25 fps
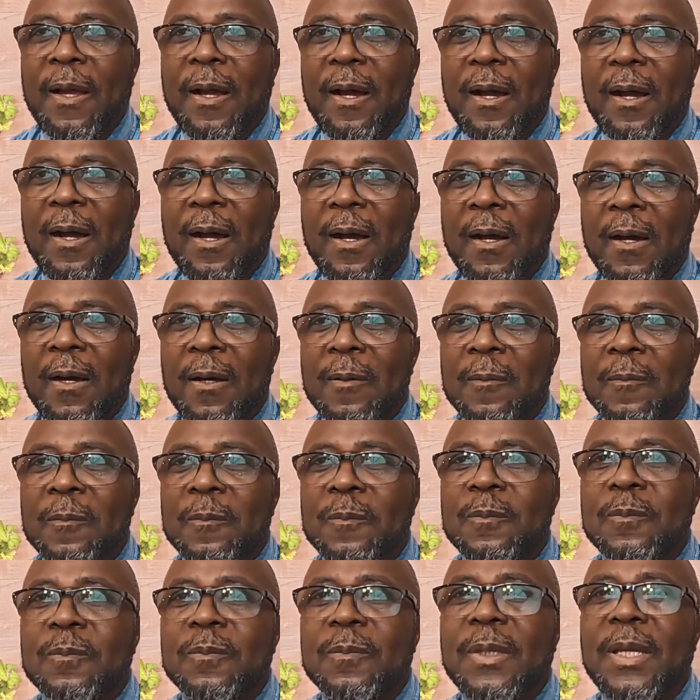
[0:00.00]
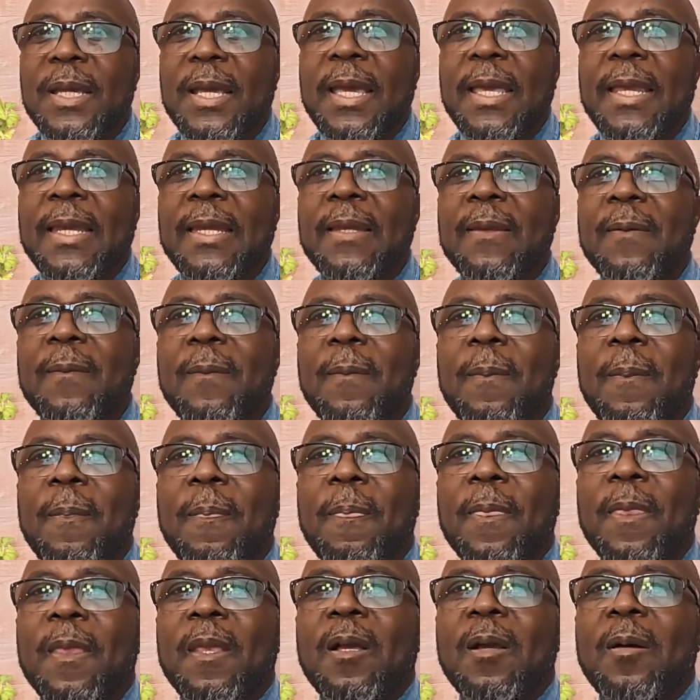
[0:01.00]
Uh, and
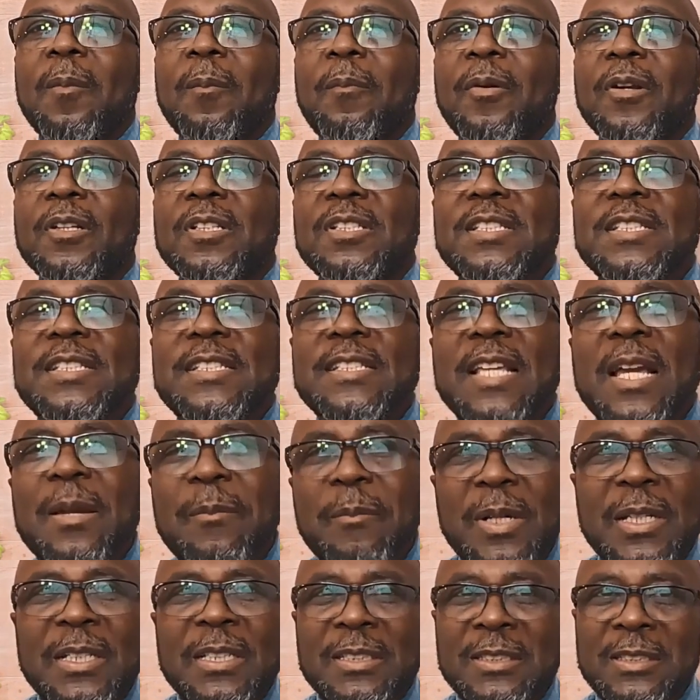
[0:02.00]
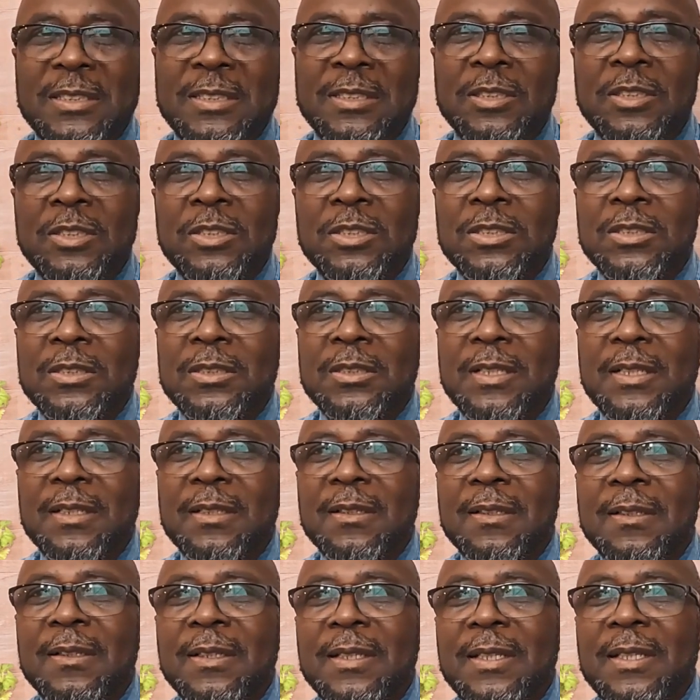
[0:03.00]
persimmons.
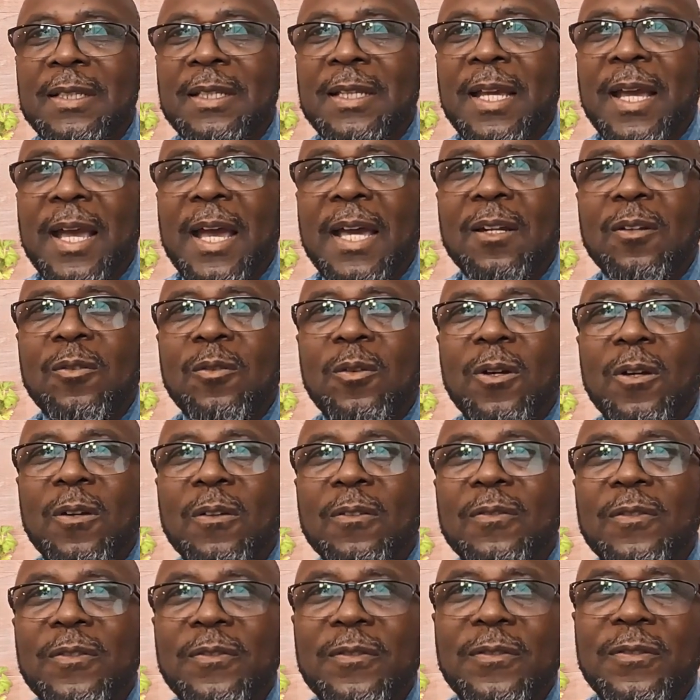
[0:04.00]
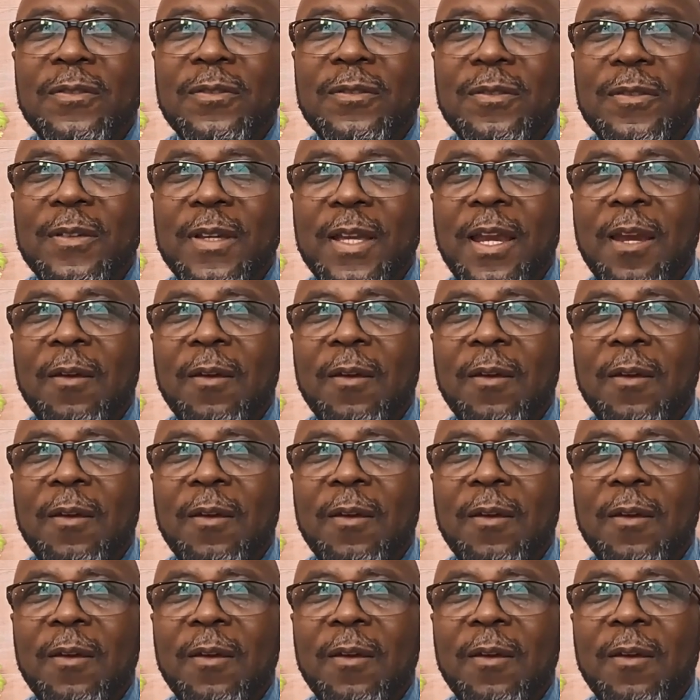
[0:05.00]
I don't know if